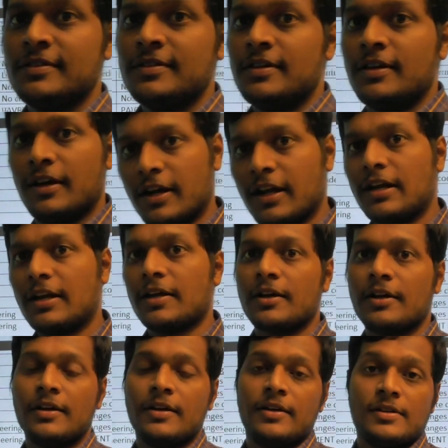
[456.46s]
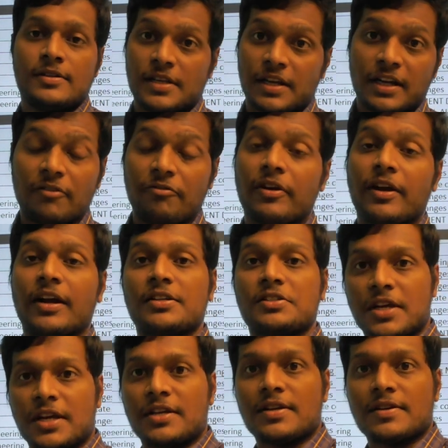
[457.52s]
really significant
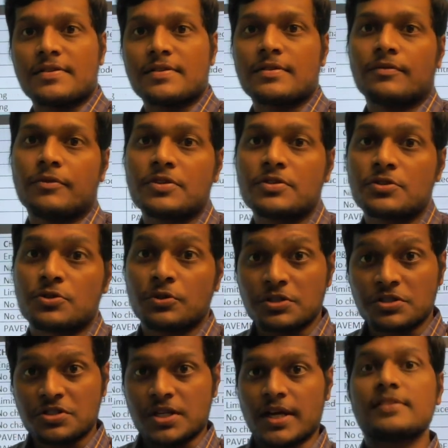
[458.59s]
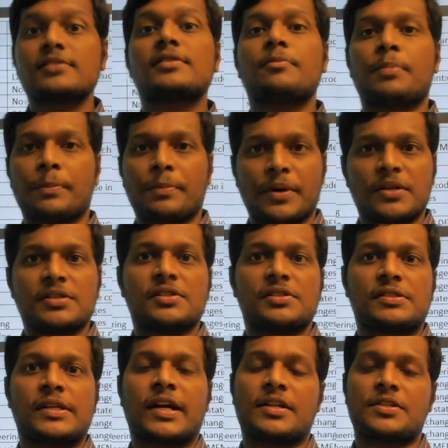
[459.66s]
changes which should change the preparation
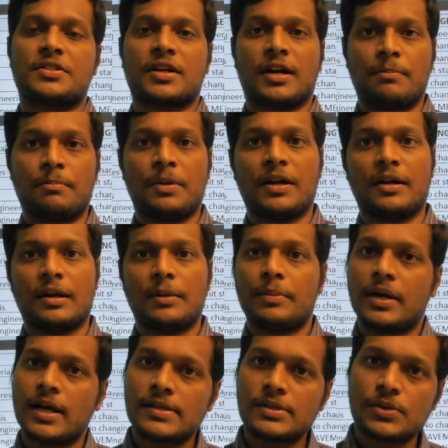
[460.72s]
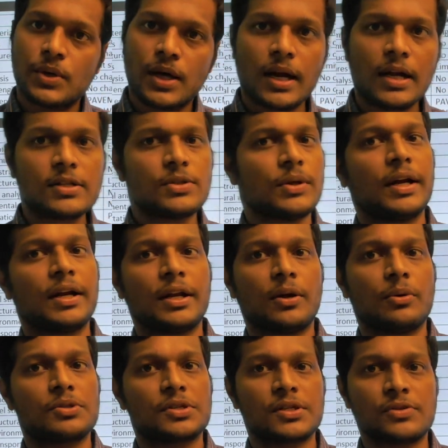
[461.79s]
strategy completely because you are also getting
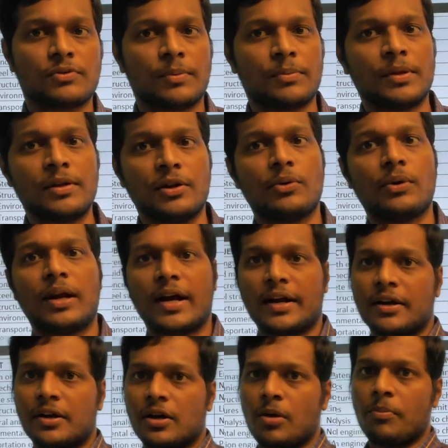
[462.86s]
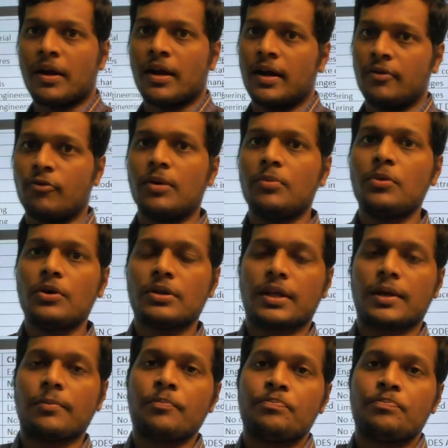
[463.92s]
questions from the newly added topic and one more thing